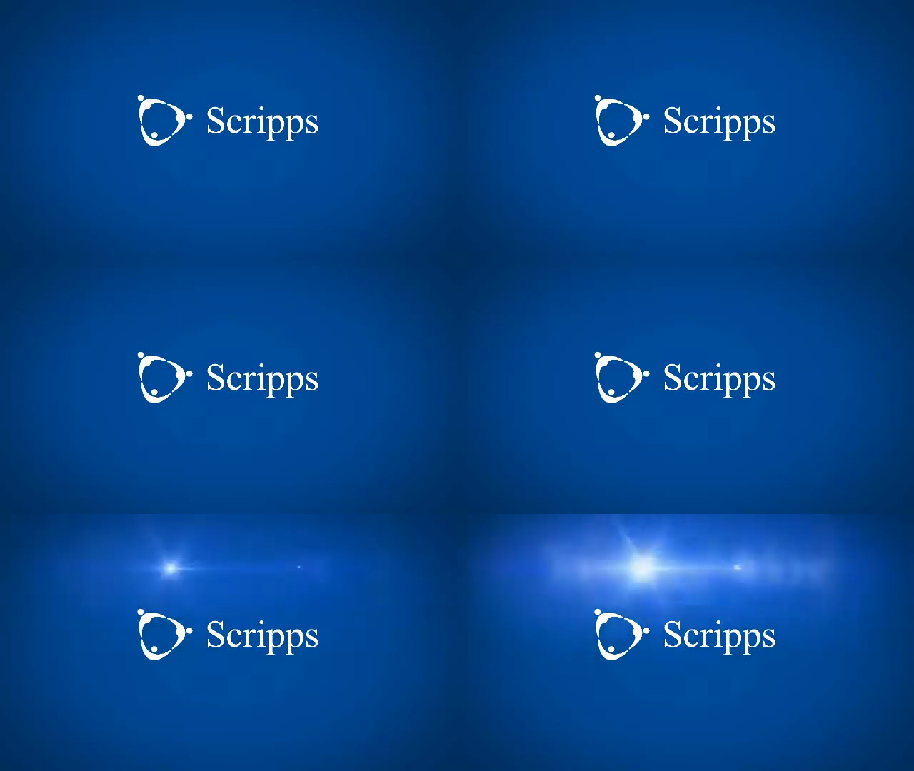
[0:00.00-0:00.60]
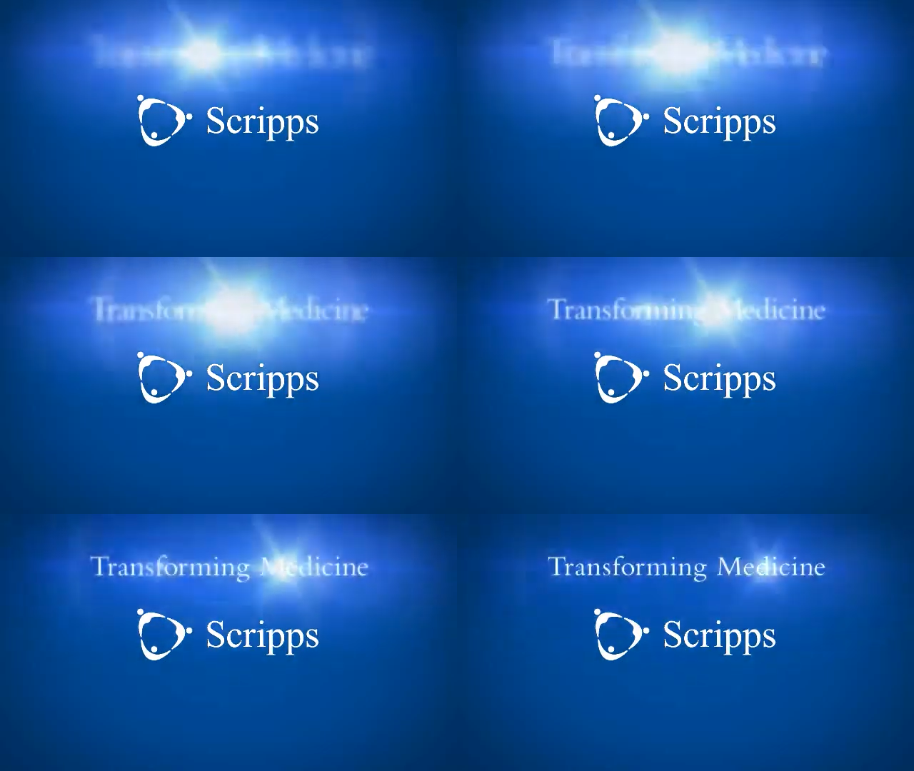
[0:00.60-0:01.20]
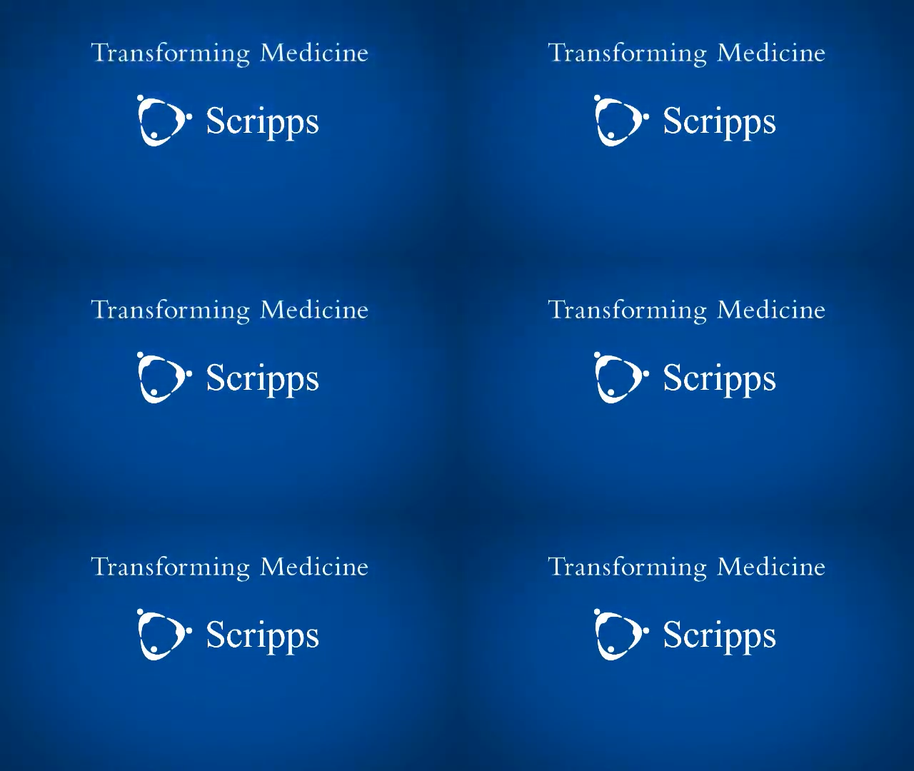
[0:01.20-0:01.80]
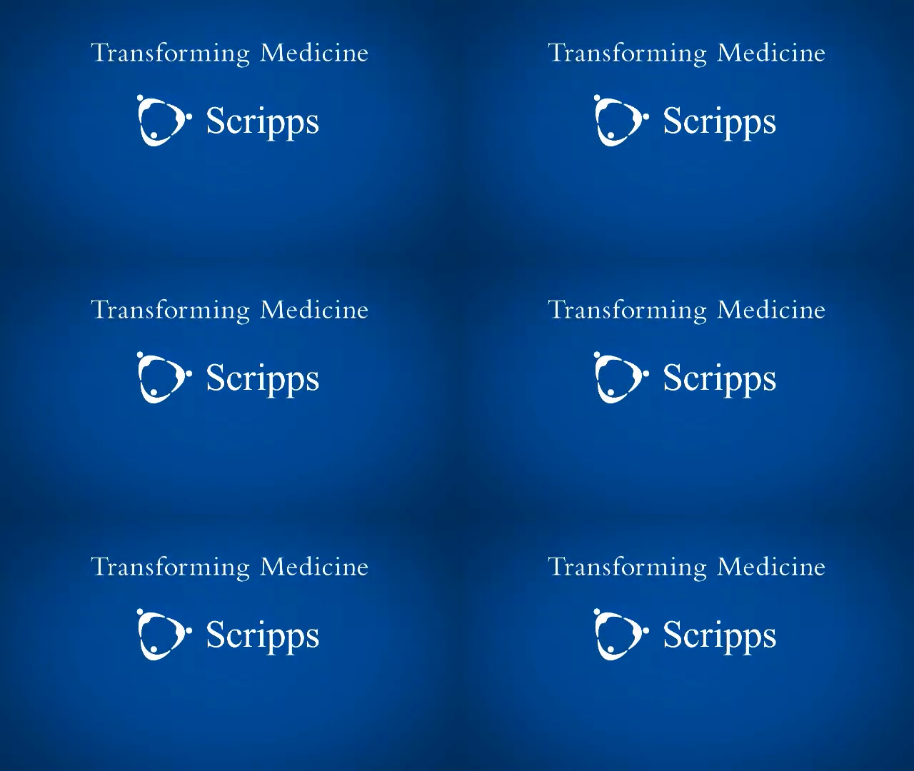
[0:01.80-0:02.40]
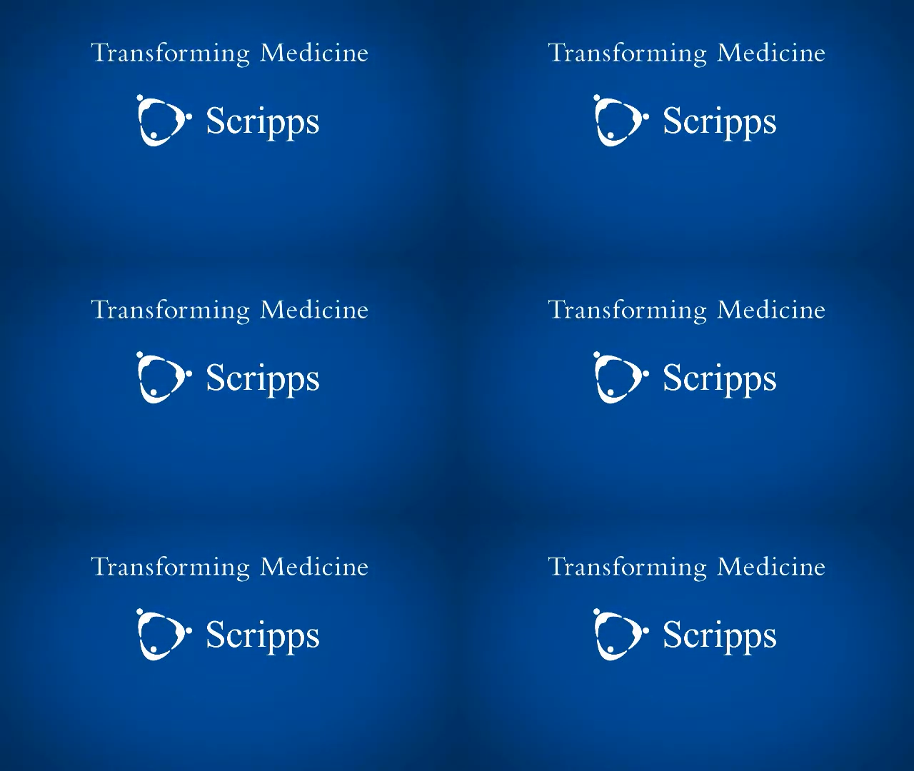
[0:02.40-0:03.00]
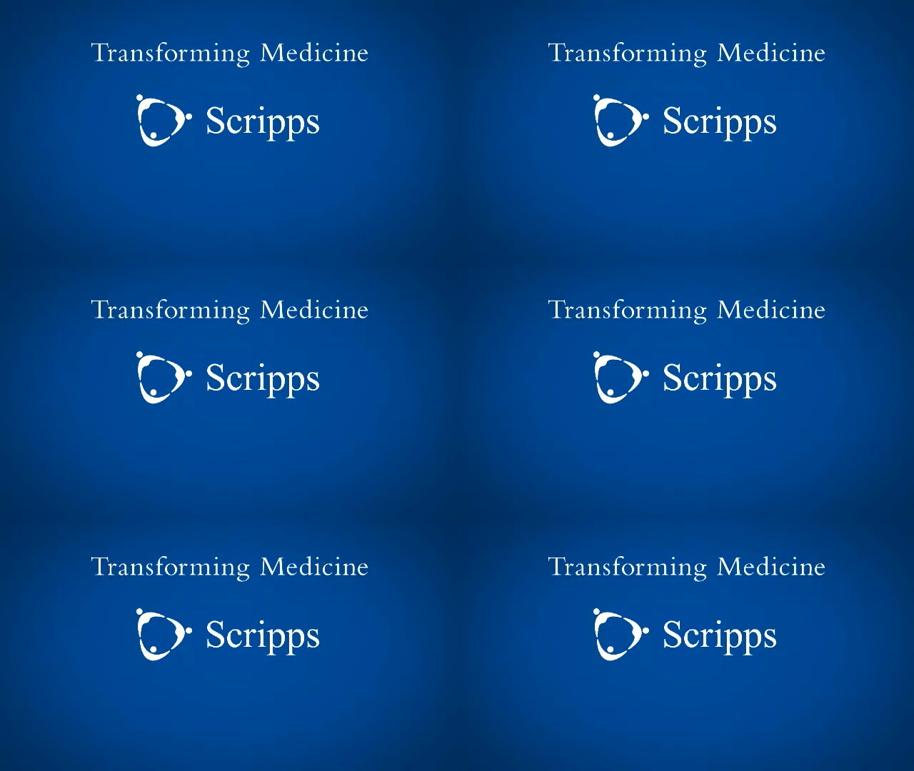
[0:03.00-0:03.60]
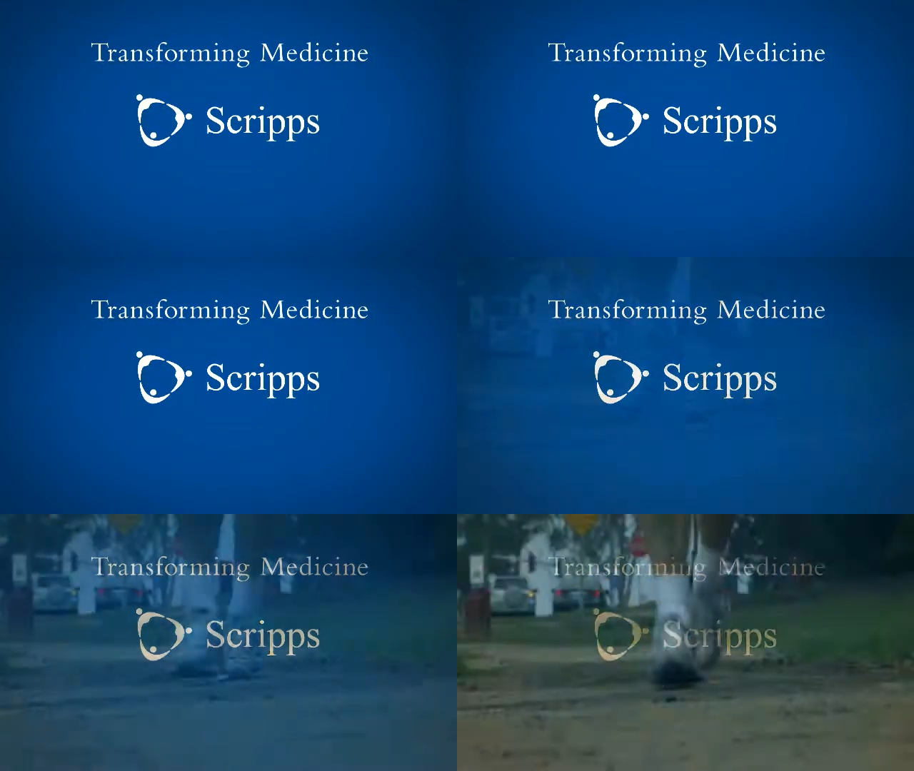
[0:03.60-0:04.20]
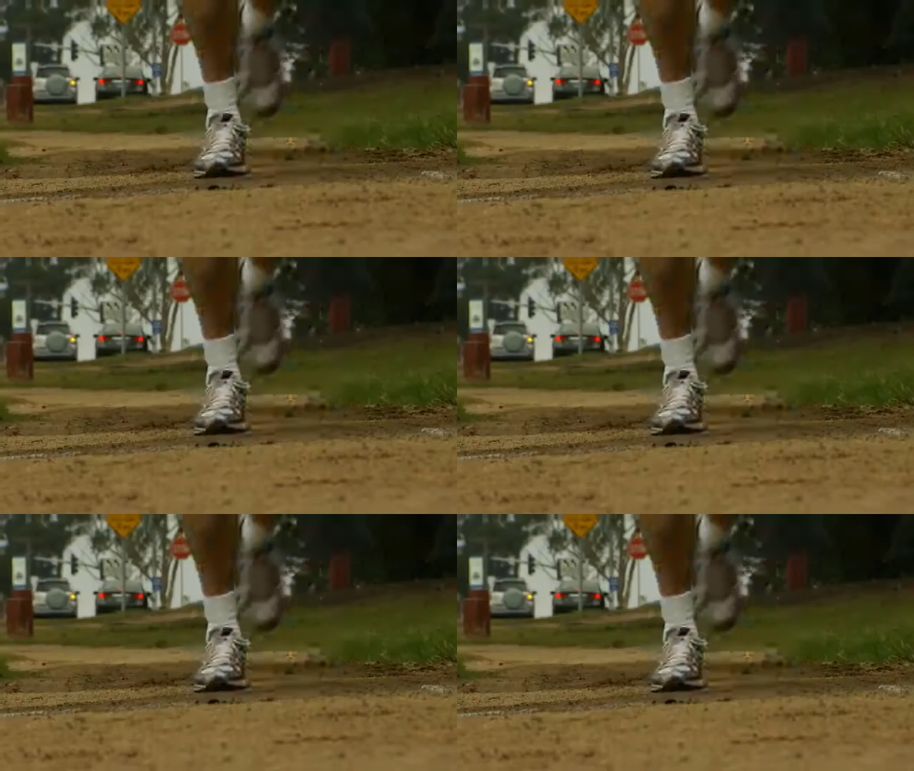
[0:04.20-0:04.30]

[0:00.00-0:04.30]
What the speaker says: Nobody's mouth can be seen.